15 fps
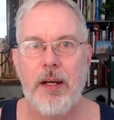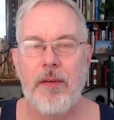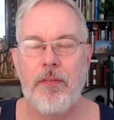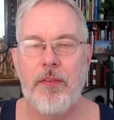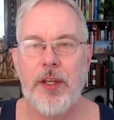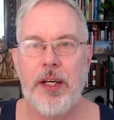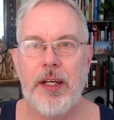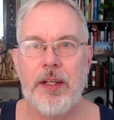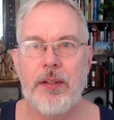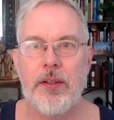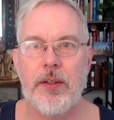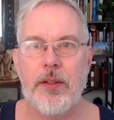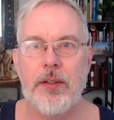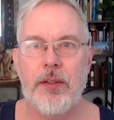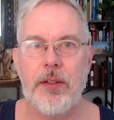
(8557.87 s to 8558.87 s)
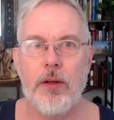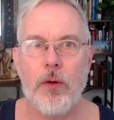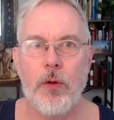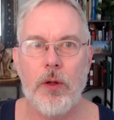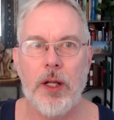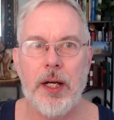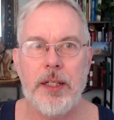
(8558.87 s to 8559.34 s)
than the
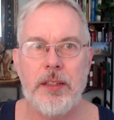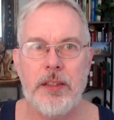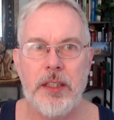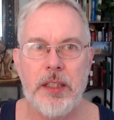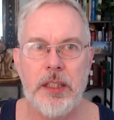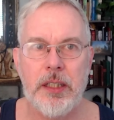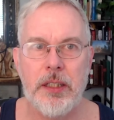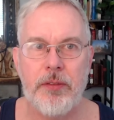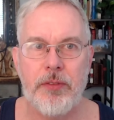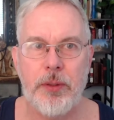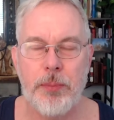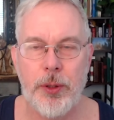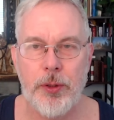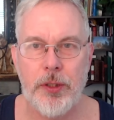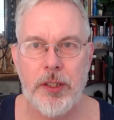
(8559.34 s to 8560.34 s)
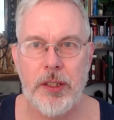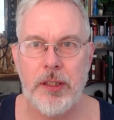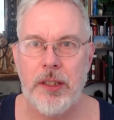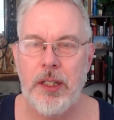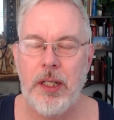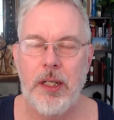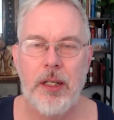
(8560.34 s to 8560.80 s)
whole idea of the Buddha